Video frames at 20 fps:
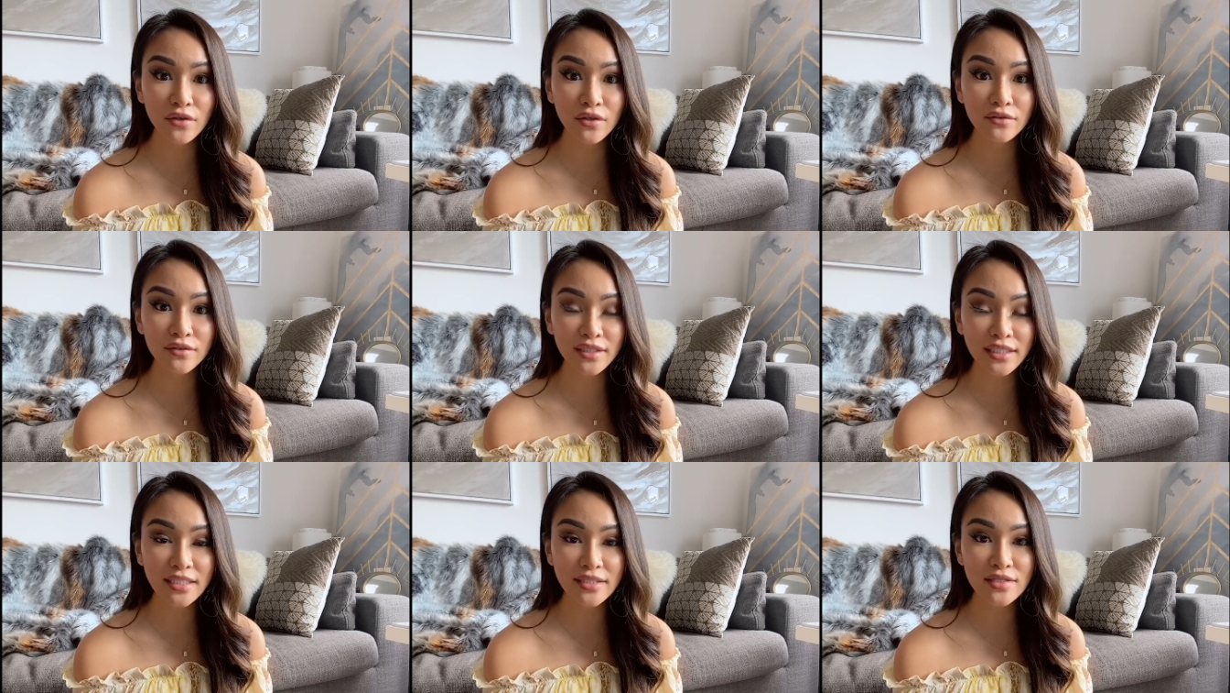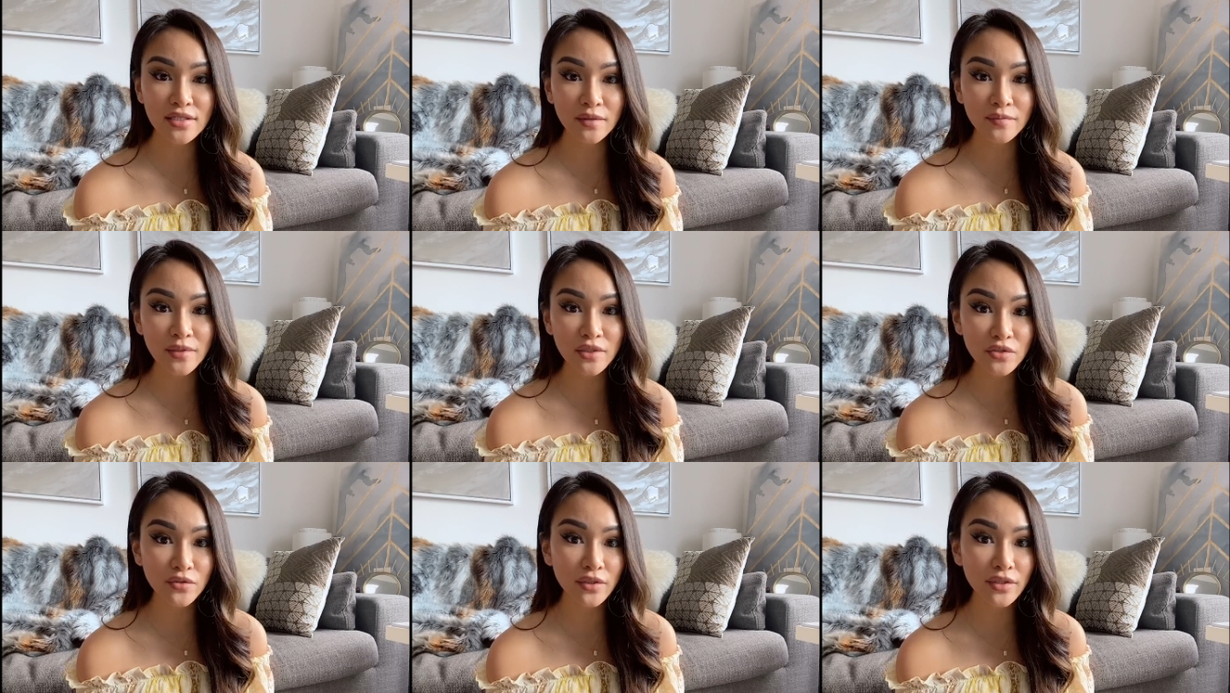grades are
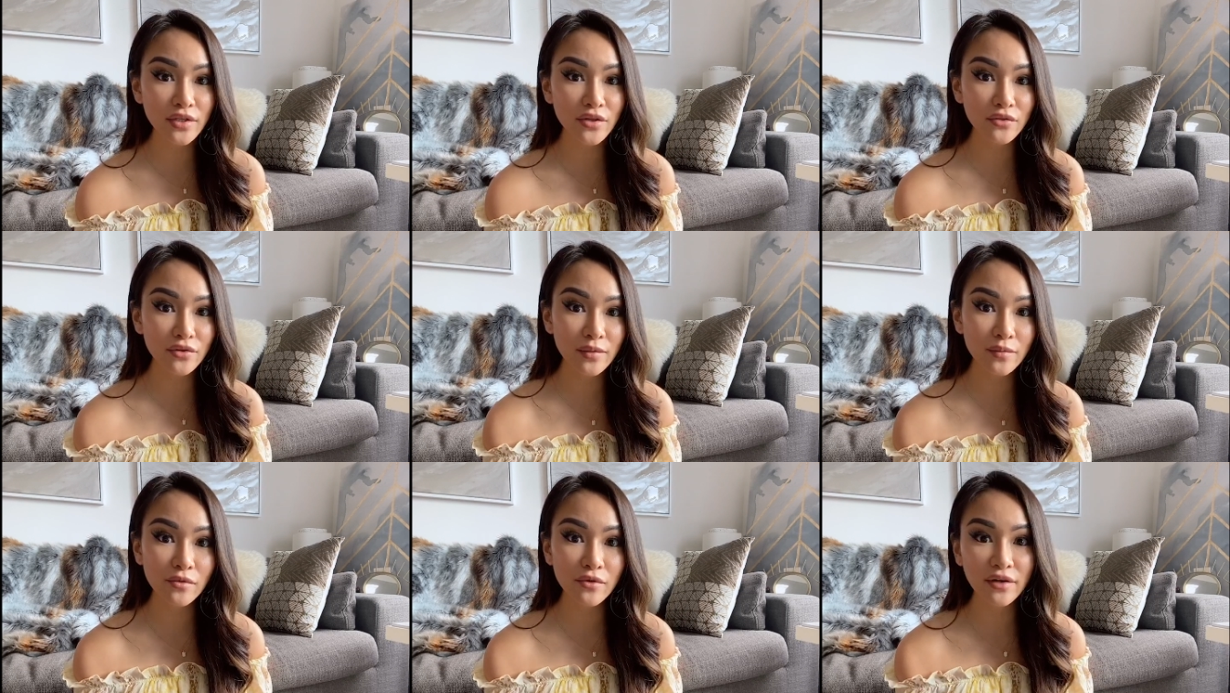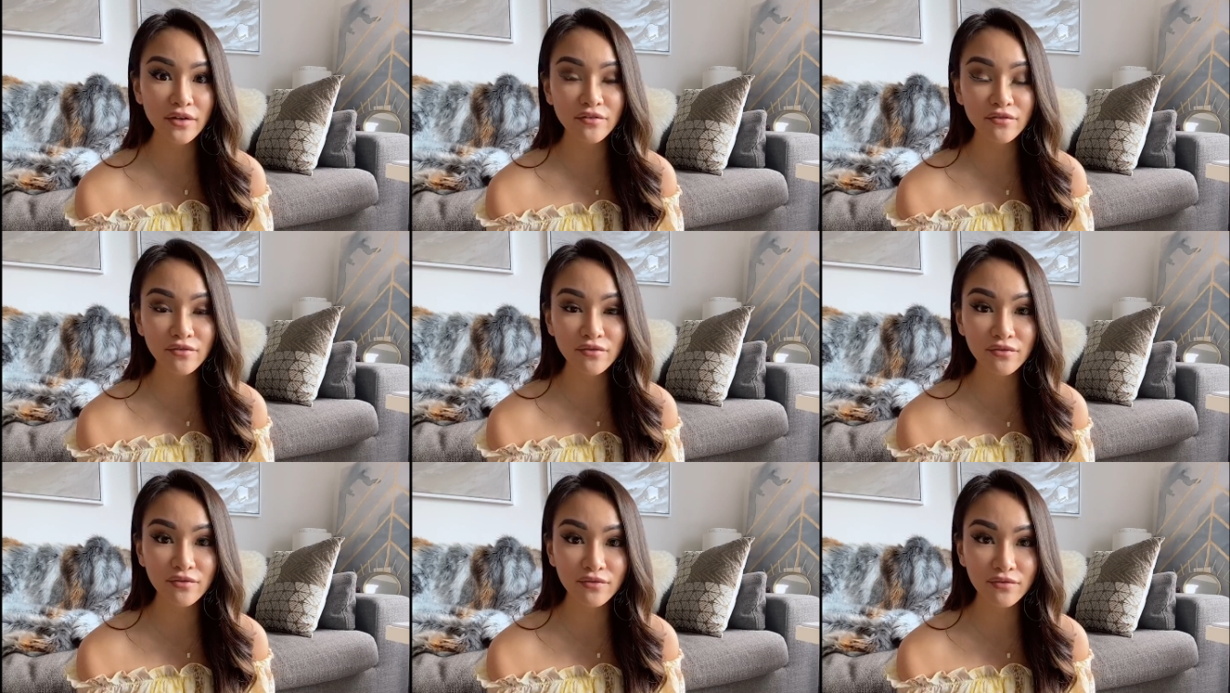between a three point
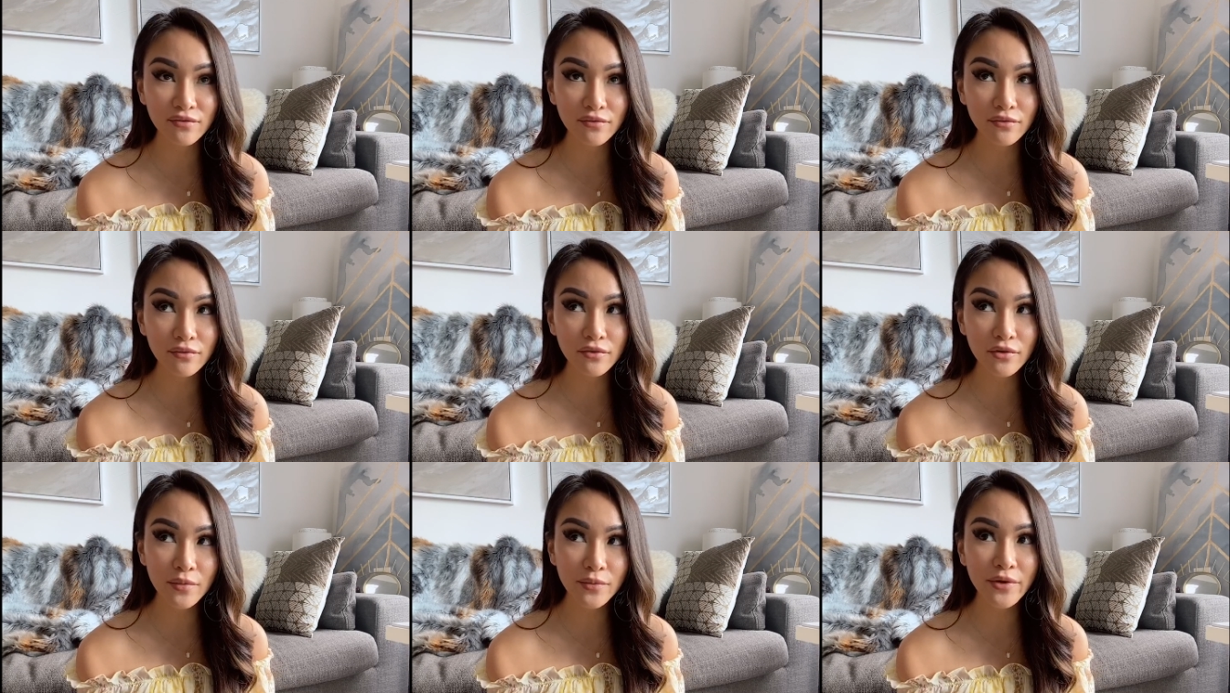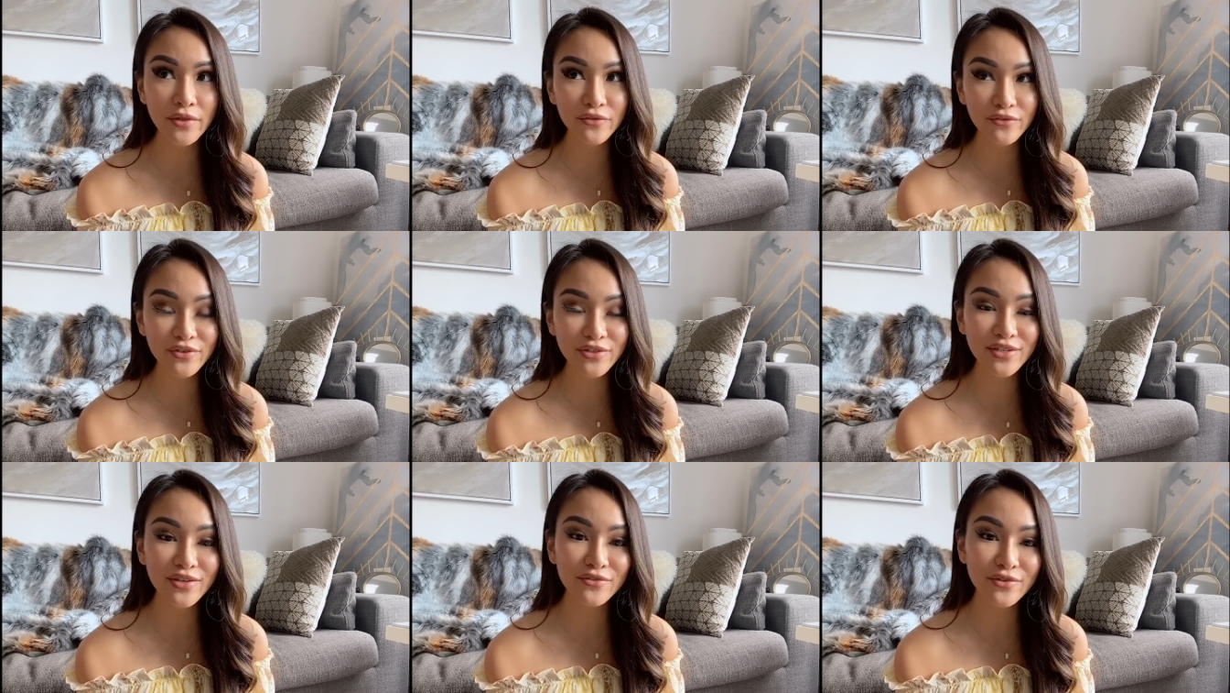three
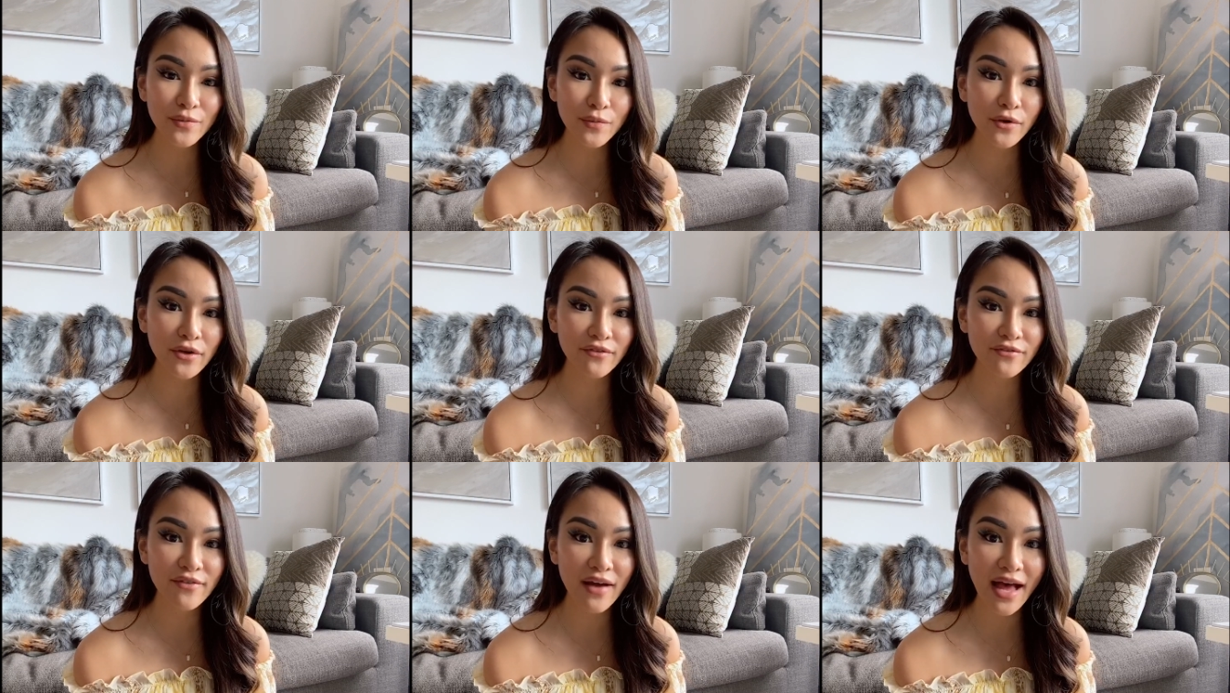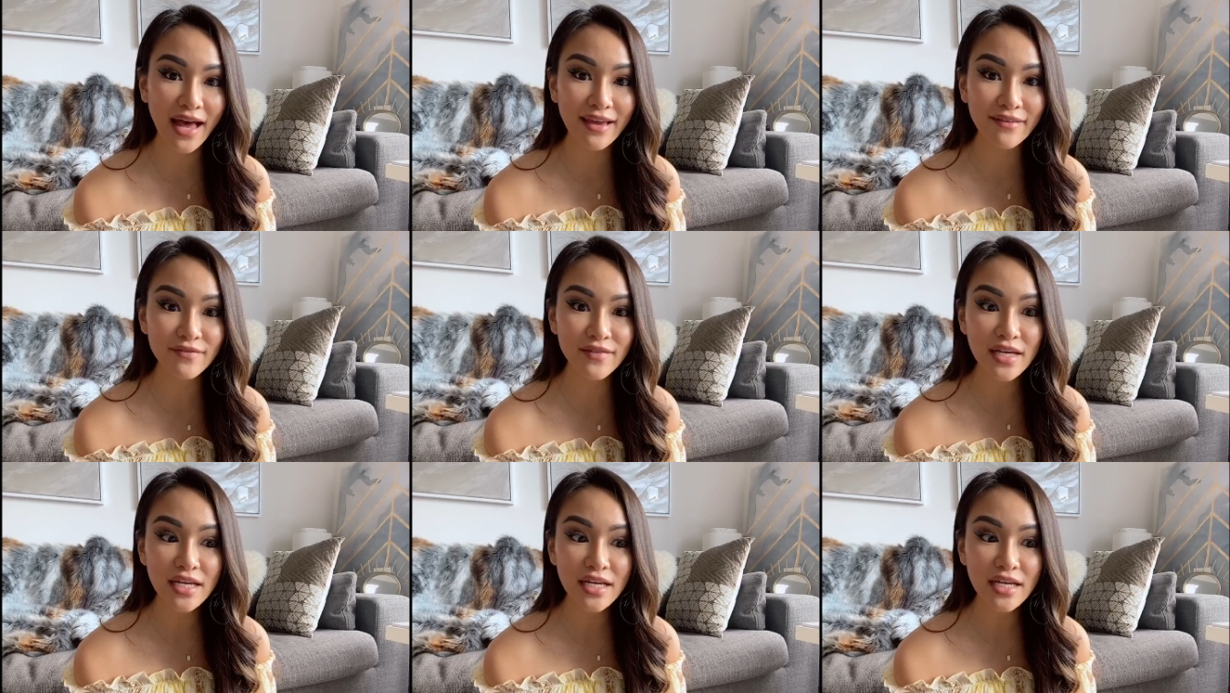to three point five,